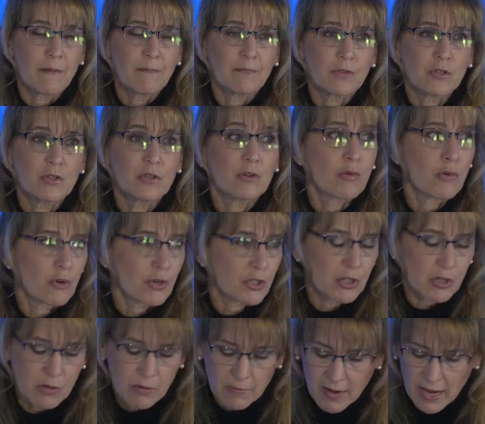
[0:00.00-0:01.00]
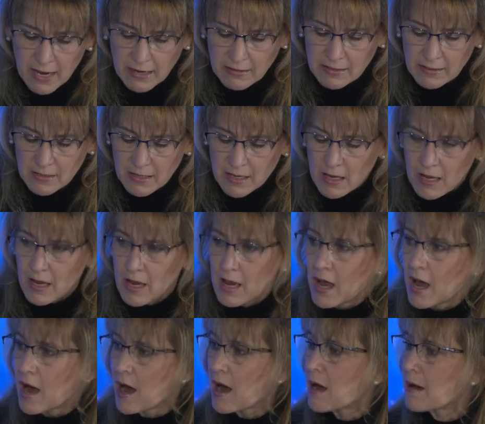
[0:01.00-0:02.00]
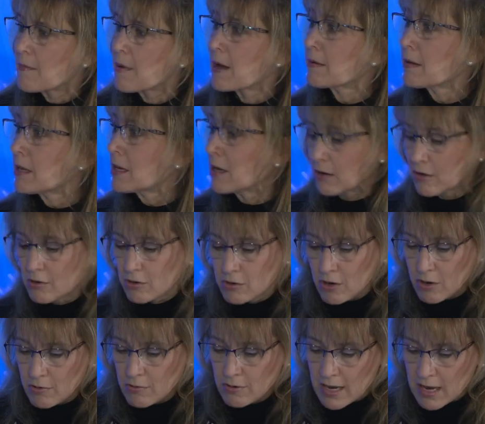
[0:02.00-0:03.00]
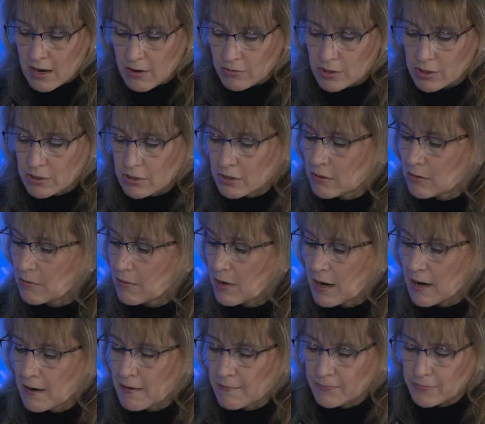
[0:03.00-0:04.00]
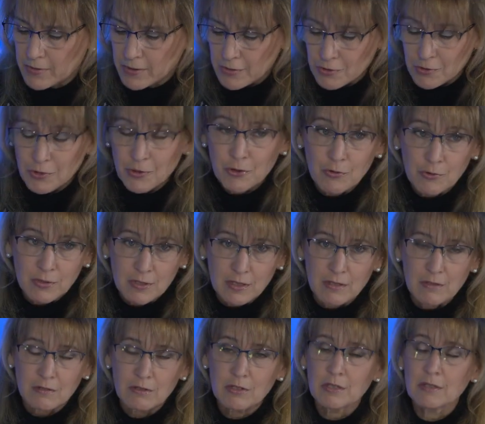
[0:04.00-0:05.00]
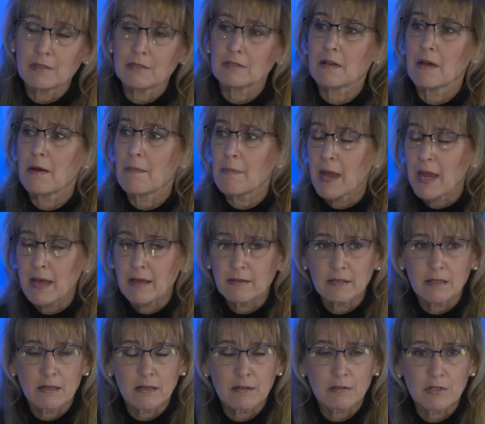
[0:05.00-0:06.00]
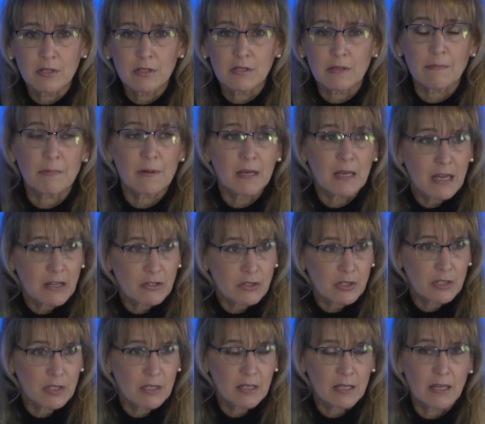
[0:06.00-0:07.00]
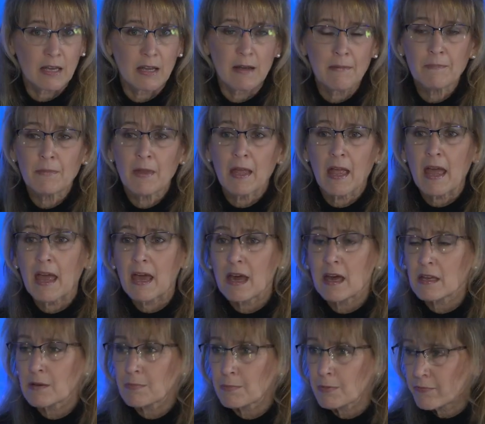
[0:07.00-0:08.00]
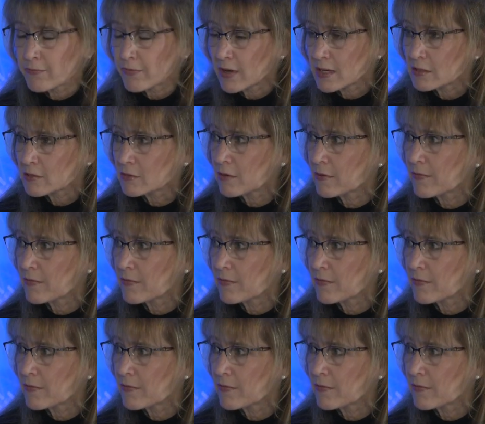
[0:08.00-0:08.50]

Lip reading: to course correct. I'm going to go now to Susan. She's amazing. She's a PhD and a professor of